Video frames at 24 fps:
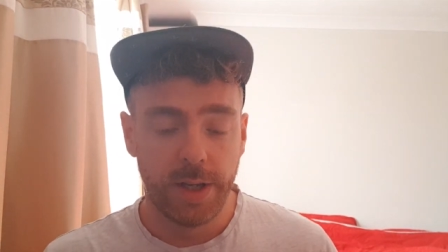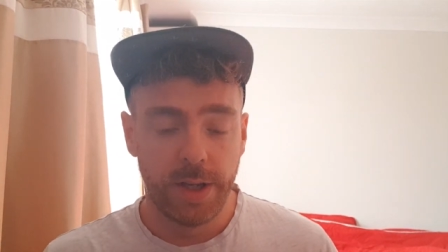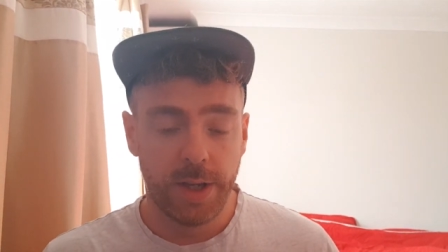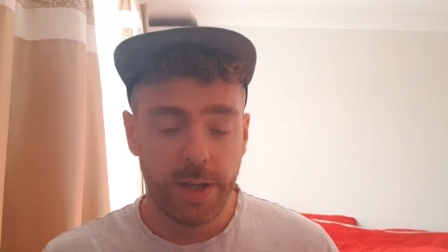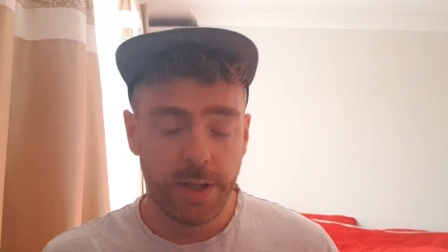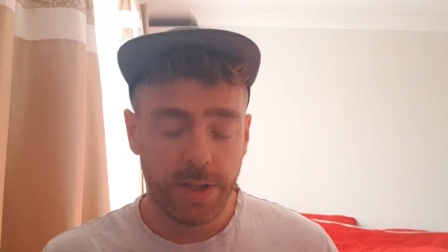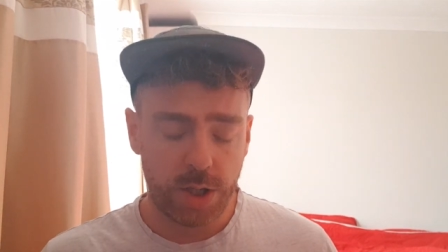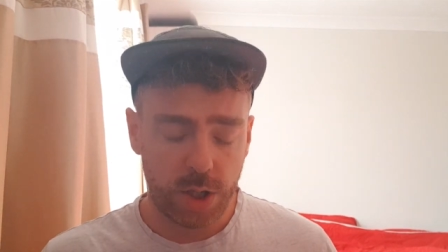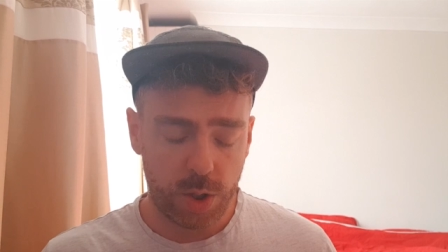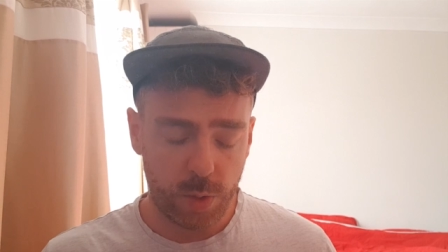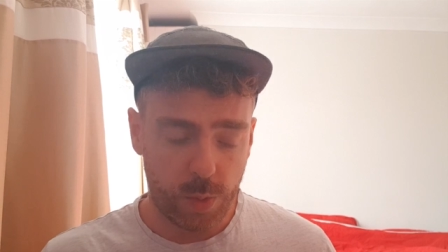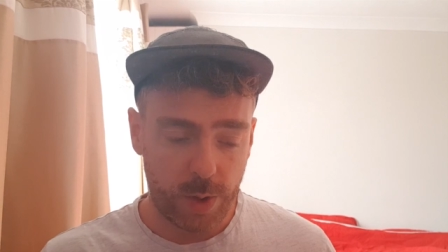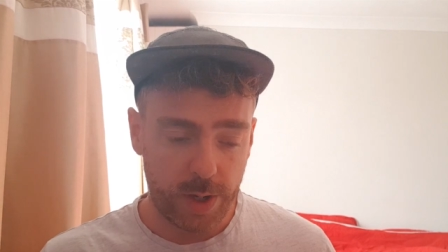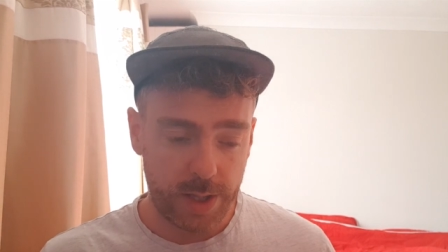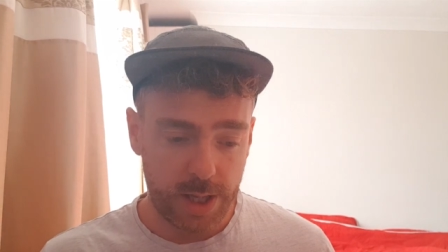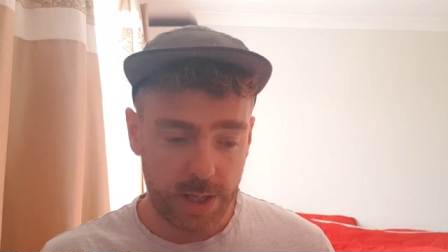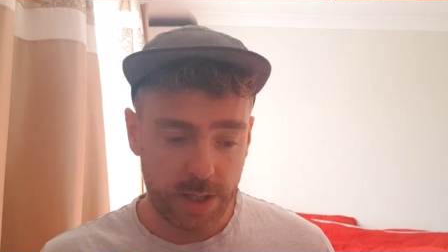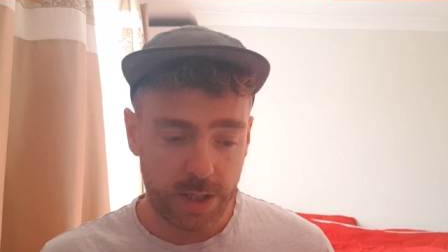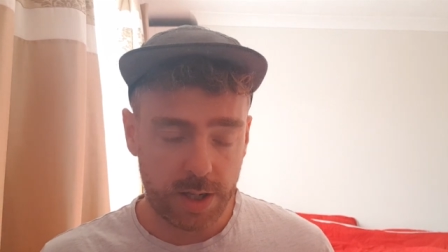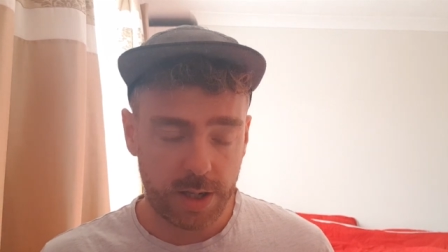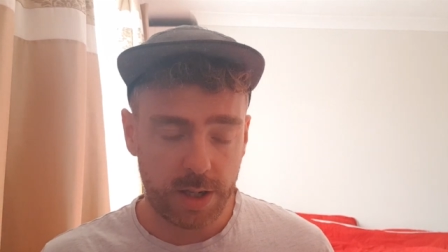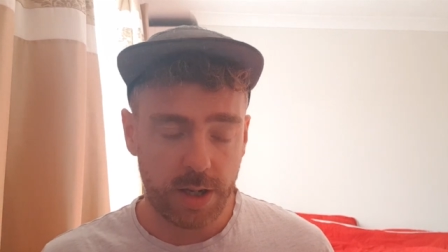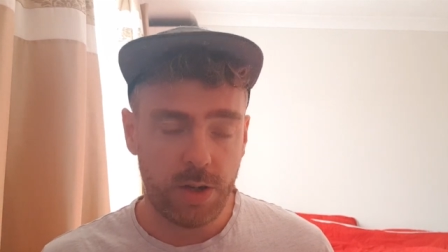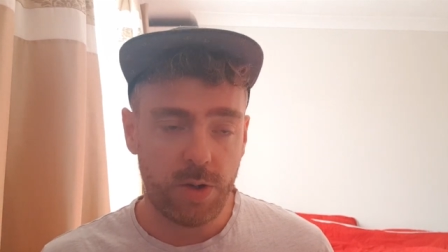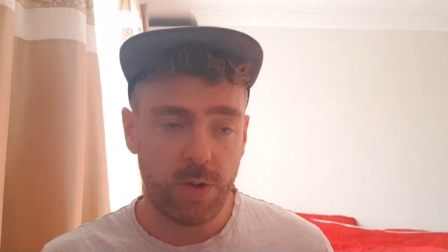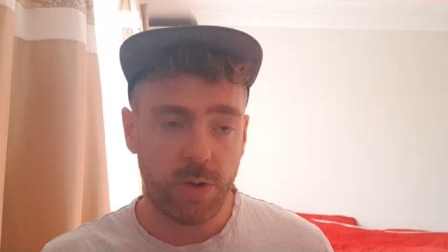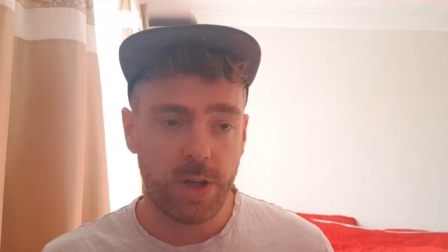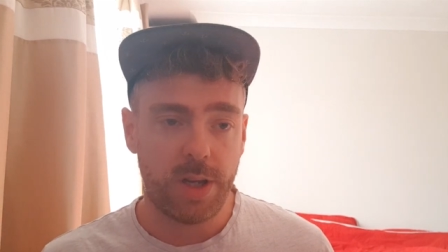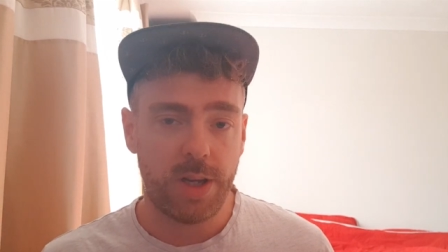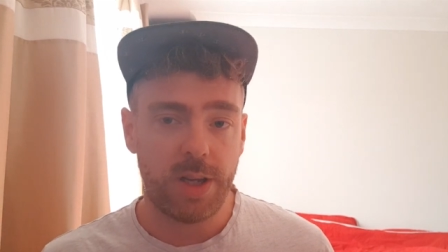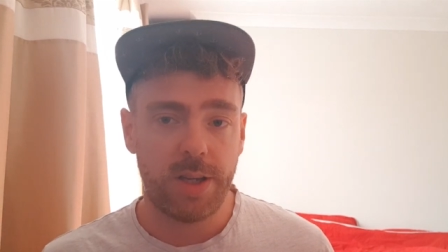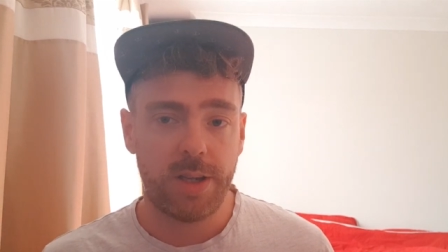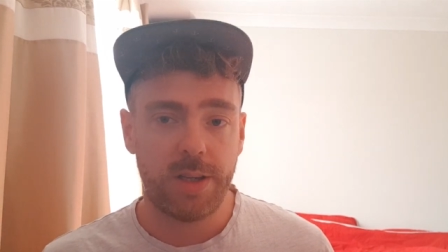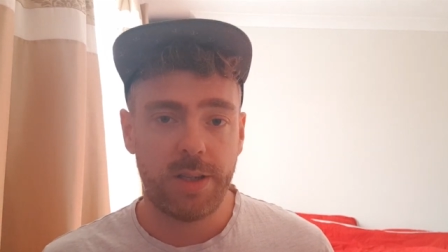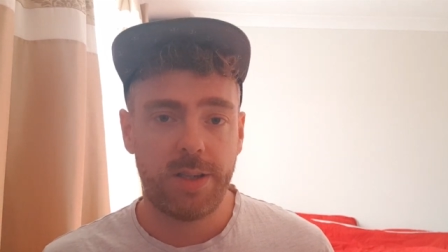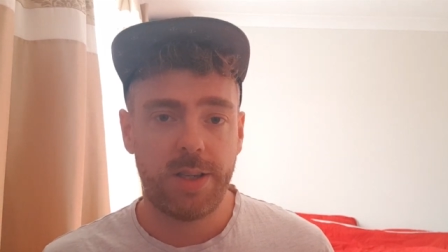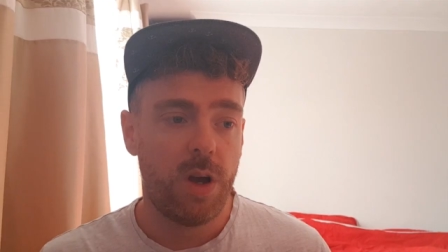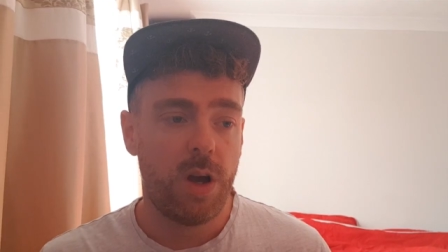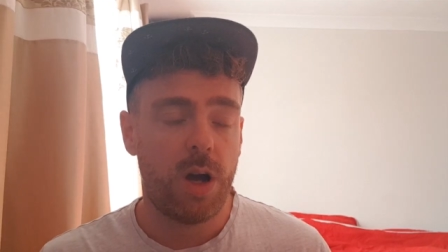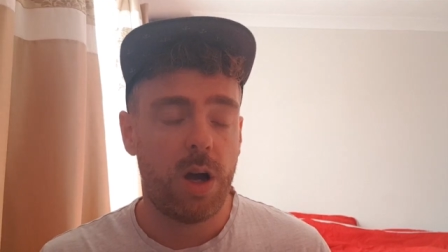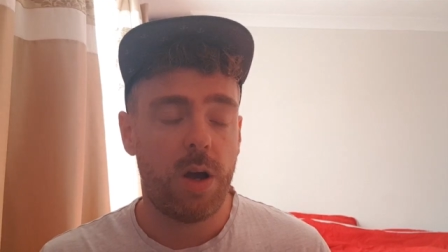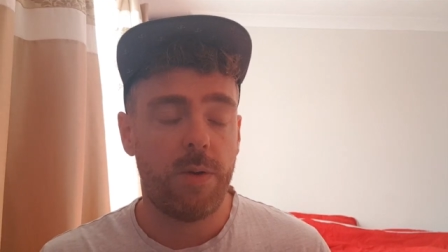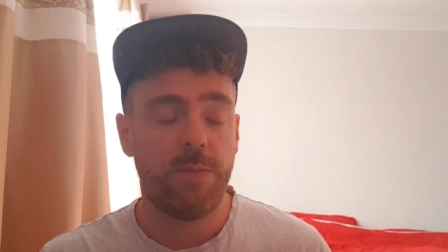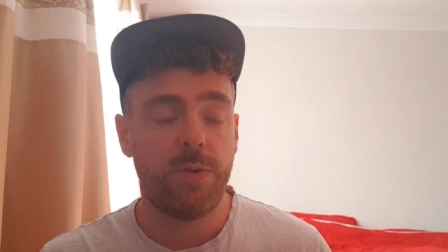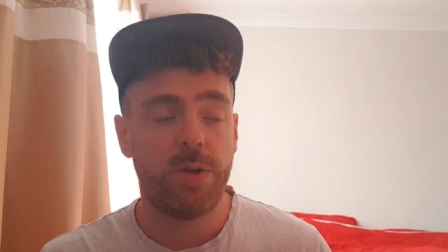So the way that's going to look is I'm